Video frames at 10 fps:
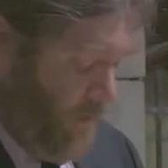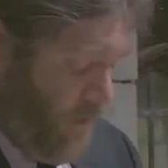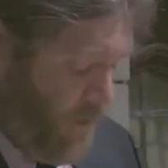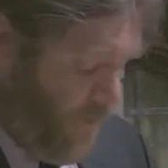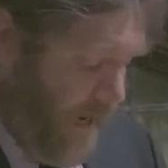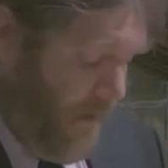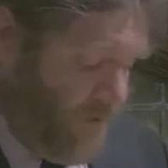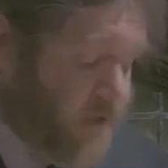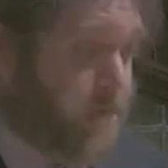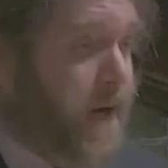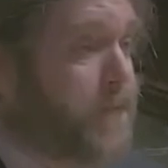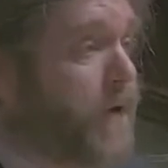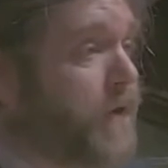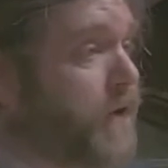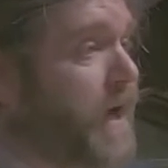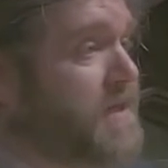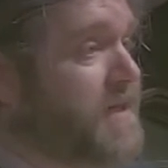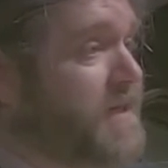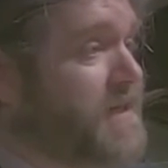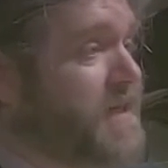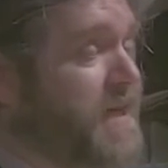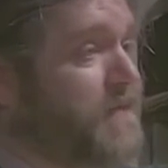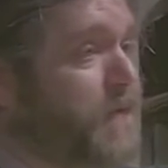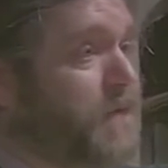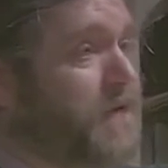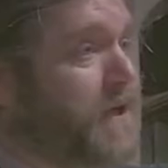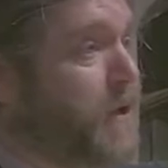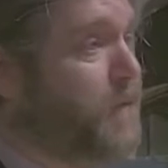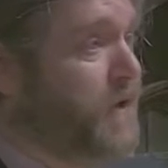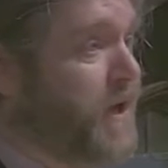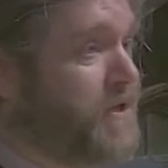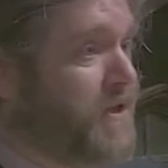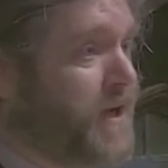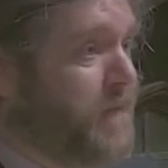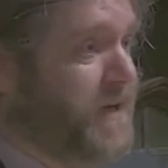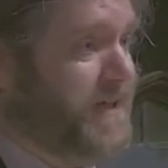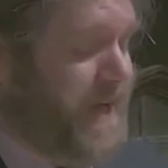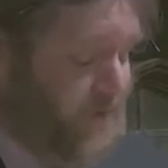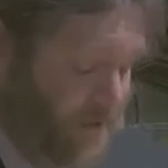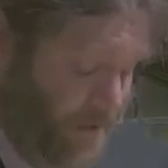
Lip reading: So it happens that my brother has a successful video production company down in